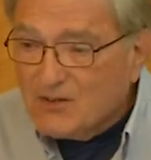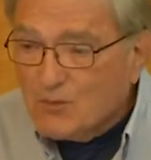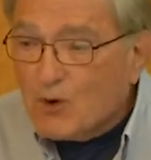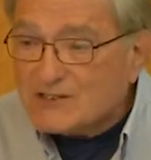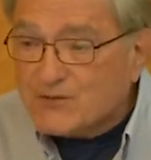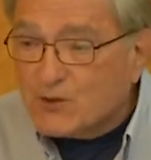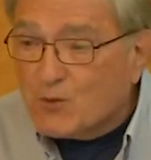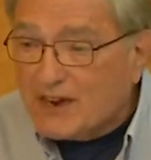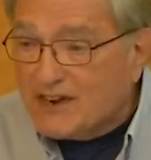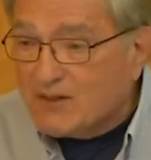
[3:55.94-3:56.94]
Watchful
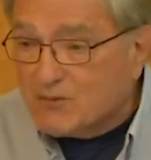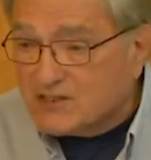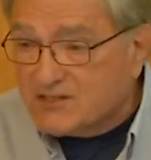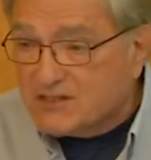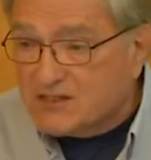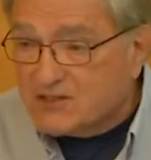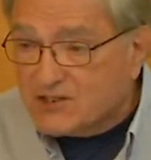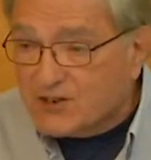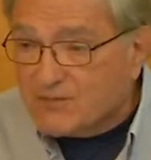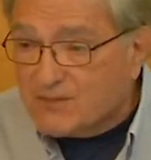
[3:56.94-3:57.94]
waiting was the
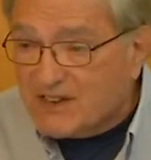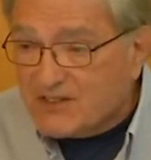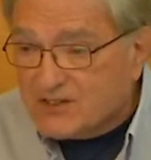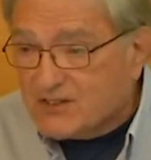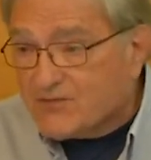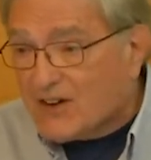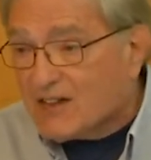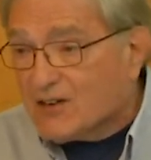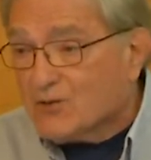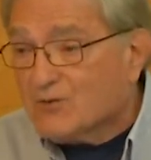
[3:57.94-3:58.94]
determined method to
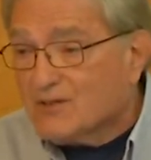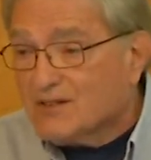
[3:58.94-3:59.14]
follow.